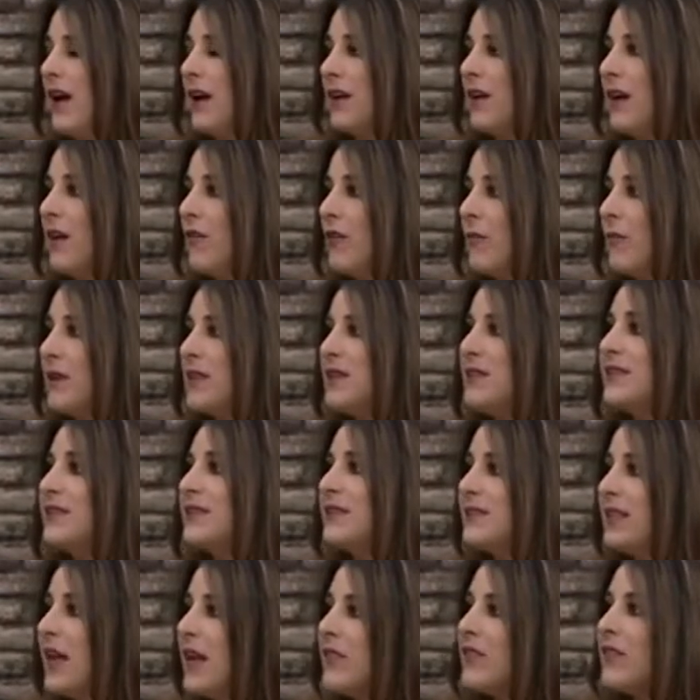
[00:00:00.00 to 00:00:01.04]
government to
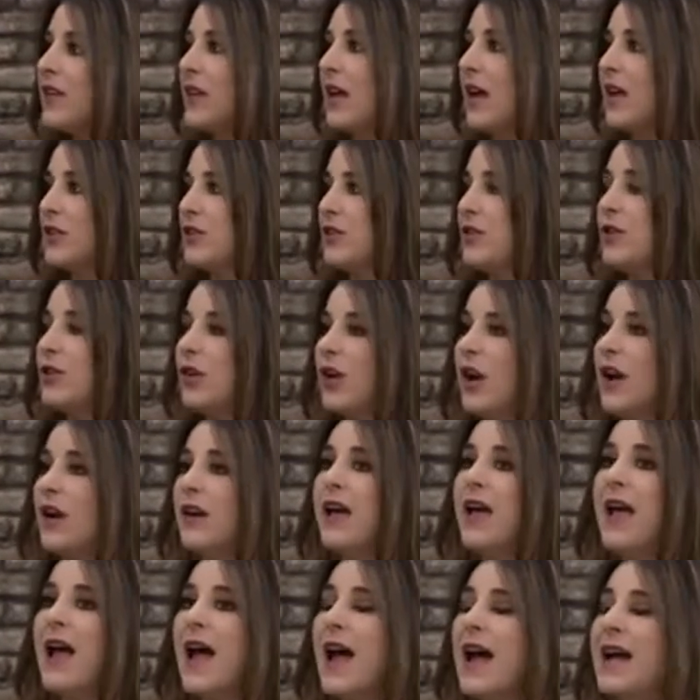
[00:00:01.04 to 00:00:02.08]
send the National Guard
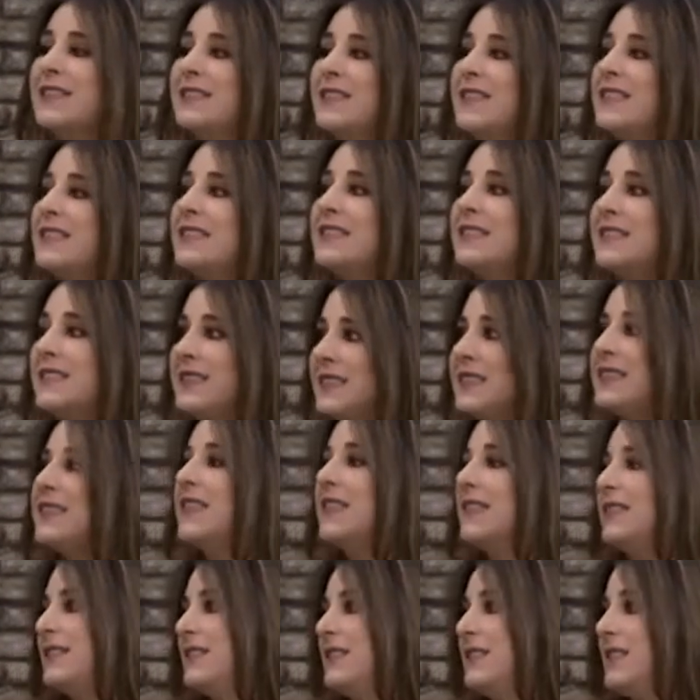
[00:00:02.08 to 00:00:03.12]
as an
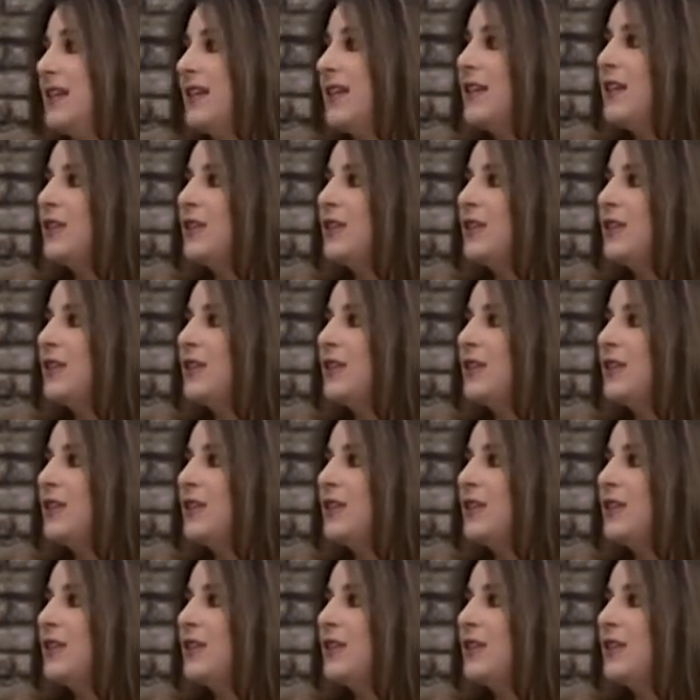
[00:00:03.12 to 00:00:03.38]
assistance